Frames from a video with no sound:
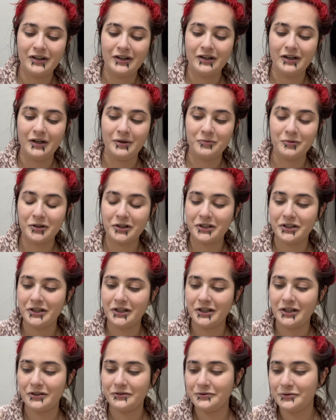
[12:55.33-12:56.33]
I'm working
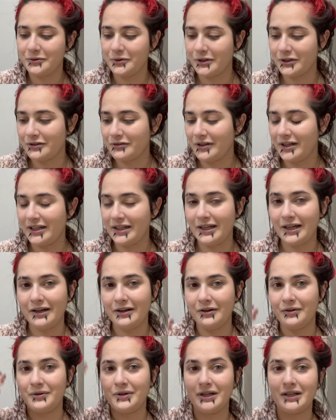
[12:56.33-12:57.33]
on a 4th right
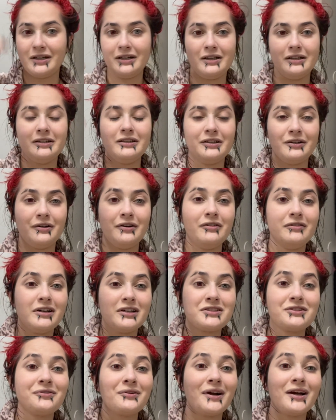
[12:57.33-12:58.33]
now, and I got, a lot
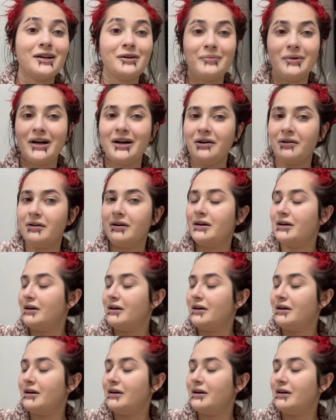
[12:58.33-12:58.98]
to write about.